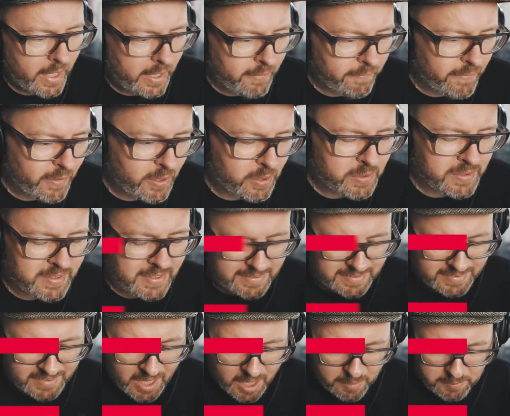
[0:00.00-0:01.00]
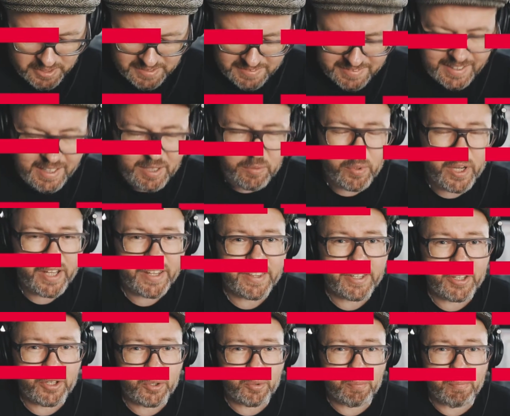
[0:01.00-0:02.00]
Hey folks, it's Tommy Z with
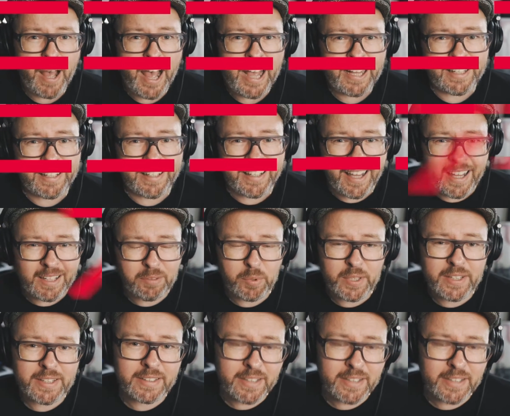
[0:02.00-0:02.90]
you back again with